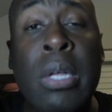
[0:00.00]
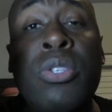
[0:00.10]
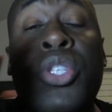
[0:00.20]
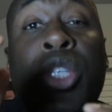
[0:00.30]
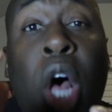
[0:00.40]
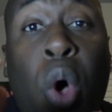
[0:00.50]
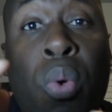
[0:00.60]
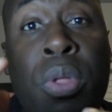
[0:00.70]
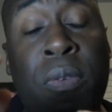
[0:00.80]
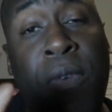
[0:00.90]

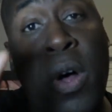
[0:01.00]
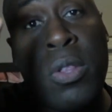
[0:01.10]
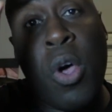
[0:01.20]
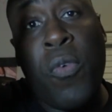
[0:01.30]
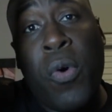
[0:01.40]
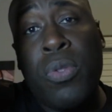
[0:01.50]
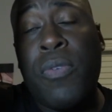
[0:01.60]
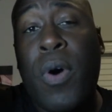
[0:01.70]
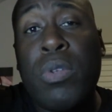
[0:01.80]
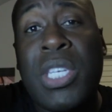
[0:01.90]
So the, the,
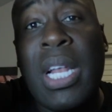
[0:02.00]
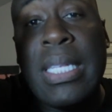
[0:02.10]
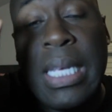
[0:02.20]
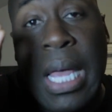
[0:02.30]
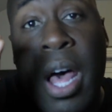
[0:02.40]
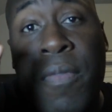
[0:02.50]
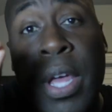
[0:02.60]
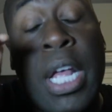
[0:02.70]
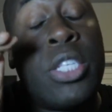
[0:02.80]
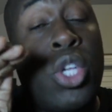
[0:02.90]
the volatility of
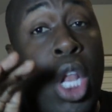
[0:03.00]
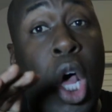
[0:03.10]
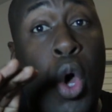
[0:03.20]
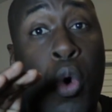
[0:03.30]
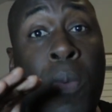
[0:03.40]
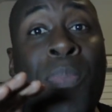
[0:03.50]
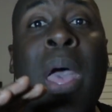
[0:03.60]
it is low,